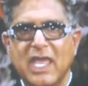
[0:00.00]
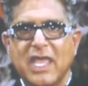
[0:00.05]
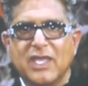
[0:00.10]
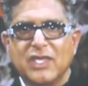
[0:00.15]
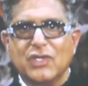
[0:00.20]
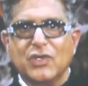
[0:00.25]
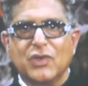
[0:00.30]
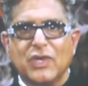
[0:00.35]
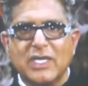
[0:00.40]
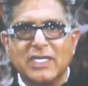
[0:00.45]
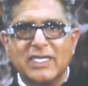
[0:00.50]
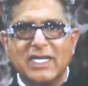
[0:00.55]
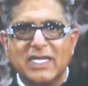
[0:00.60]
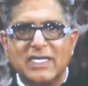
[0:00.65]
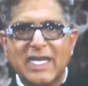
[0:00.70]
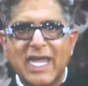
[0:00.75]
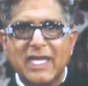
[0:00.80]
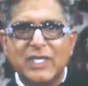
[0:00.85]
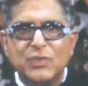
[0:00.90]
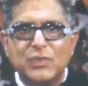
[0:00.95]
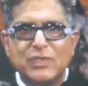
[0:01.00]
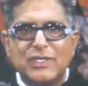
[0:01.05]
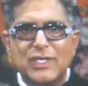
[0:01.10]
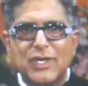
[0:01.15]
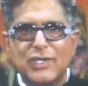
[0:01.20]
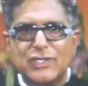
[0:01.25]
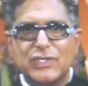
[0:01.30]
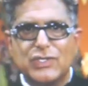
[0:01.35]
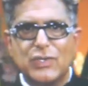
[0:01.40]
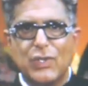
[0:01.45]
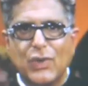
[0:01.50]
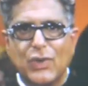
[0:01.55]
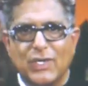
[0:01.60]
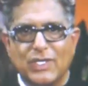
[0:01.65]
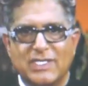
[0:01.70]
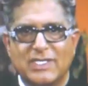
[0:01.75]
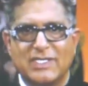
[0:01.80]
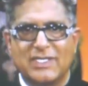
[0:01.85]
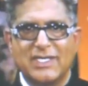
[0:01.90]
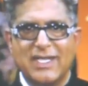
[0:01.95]
You can connect with your
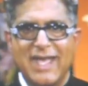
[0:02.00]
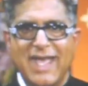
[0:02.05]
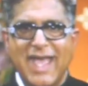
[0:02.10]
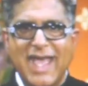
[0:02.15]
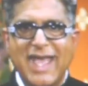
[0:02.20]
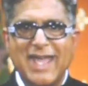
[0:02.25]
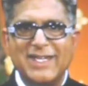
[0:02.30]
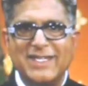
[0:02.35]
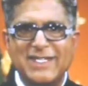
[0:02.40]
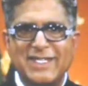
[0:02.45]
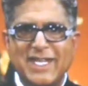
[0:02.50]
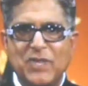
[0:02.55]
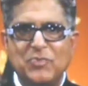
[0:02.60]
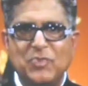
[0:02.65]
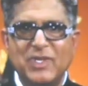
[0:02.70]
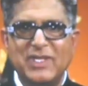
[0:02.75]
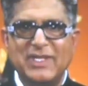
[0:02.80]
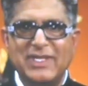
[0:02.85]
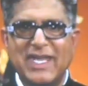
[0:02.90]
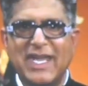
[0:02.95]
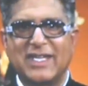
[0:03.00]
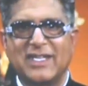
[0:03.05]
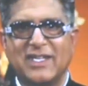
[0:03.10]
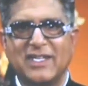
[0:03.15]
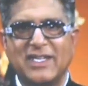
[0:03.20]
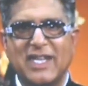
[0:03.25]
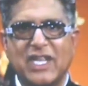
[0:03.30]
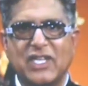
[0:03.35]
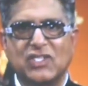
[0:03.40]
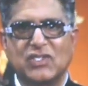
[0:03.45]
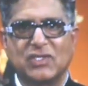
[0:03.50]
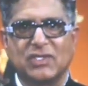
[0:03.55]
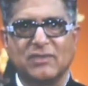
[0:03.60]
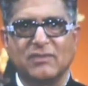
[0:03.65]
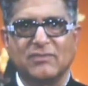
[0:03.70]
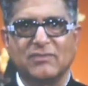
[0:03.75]
source and deepen that connection.